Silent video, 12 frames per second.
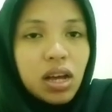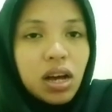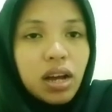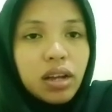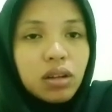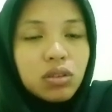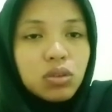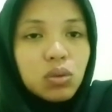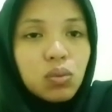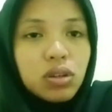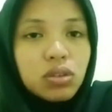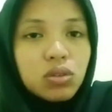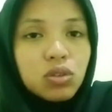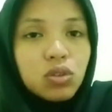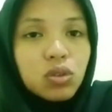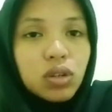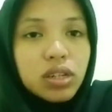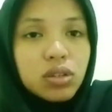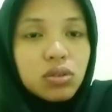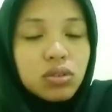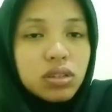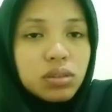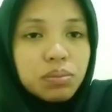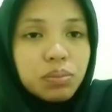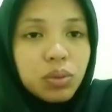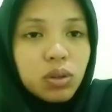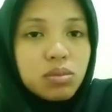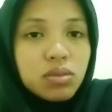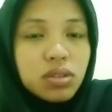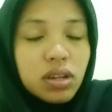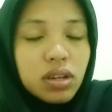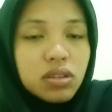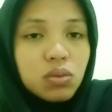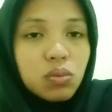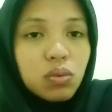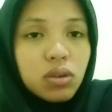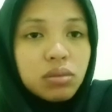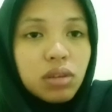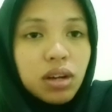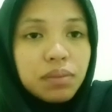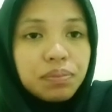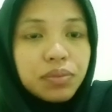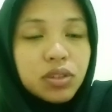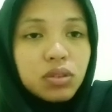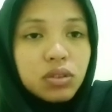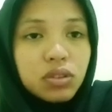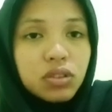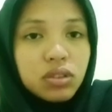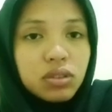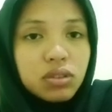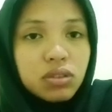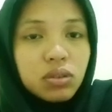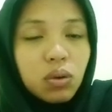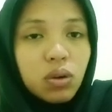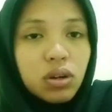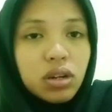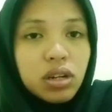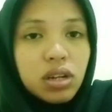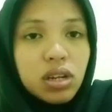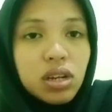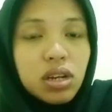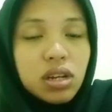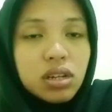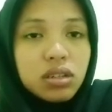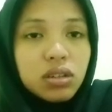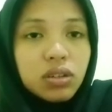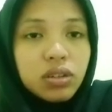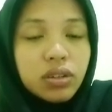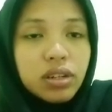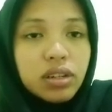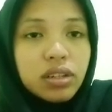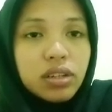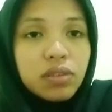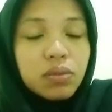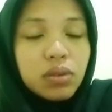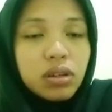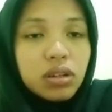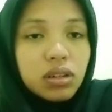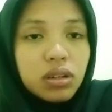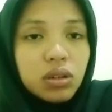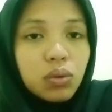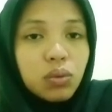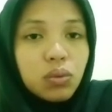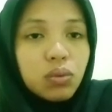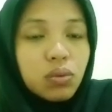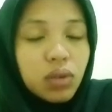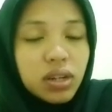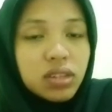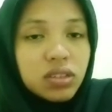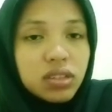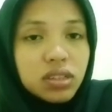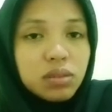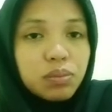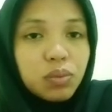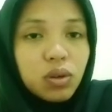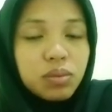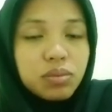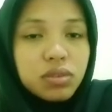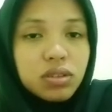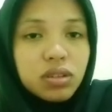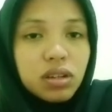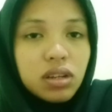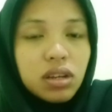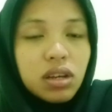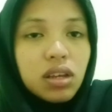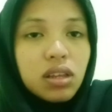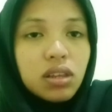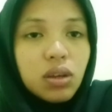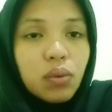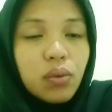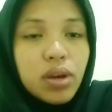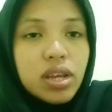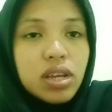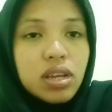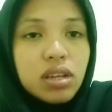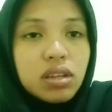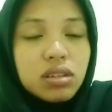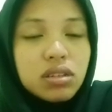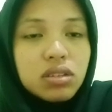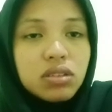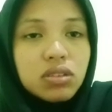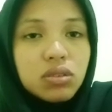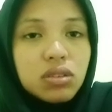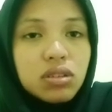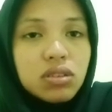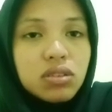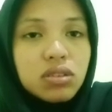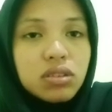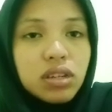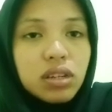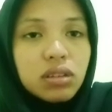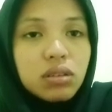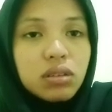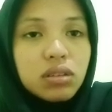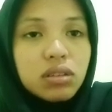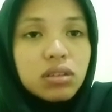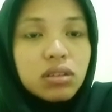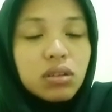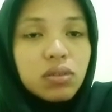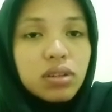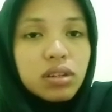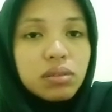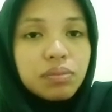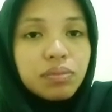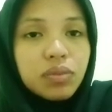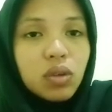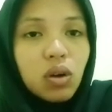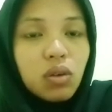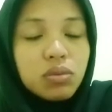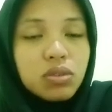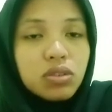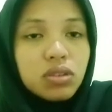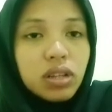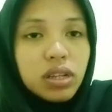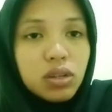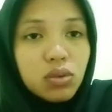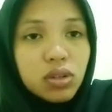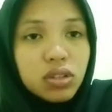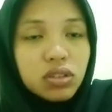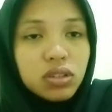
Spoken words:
I also want to try using poems as warm-up discussions or creative writing prompts. That way, students can learn the rhythm of language